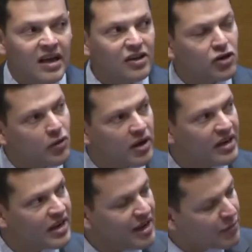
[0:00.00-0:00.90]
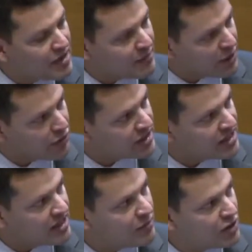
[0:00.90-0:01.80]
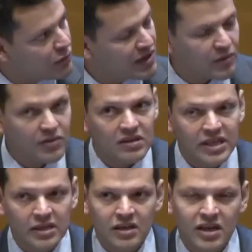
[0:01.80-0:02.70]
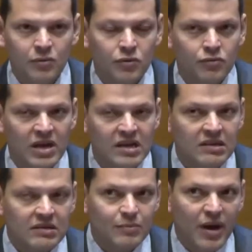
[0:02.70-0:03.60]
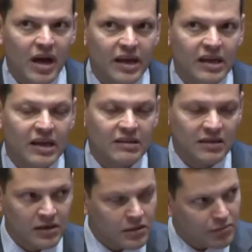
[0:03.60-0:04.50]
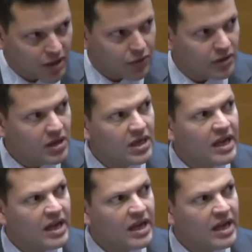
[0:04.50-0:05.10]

You know, I'm an immigrant. I came here when I was little and I was raised by a single mother.